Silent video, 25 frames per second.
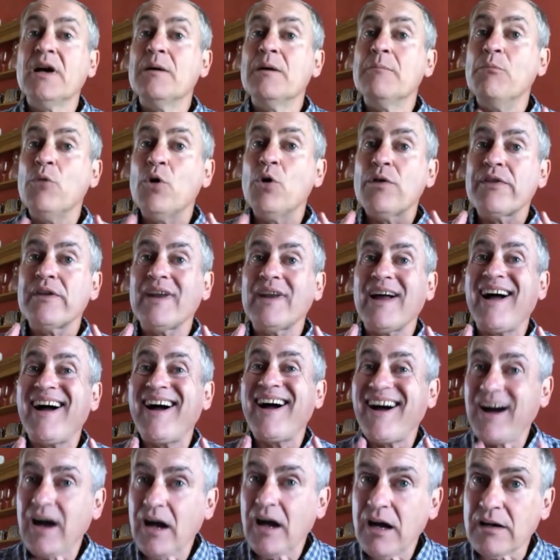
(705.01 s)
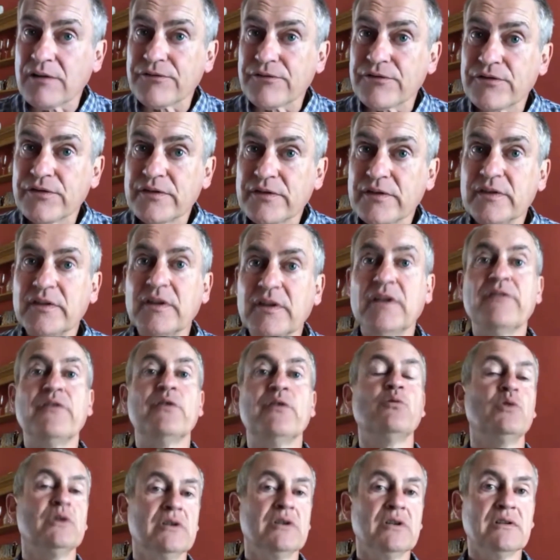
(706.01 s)
More than half of the
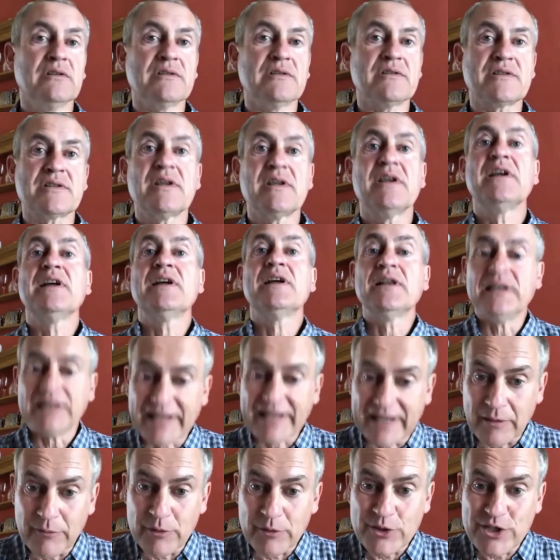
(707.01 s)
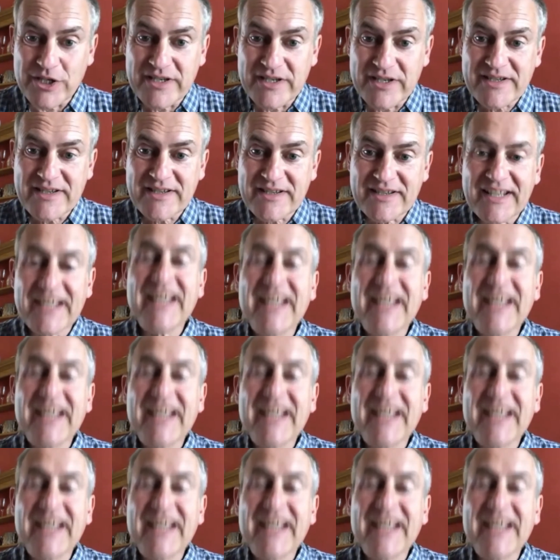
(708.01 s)
world's languages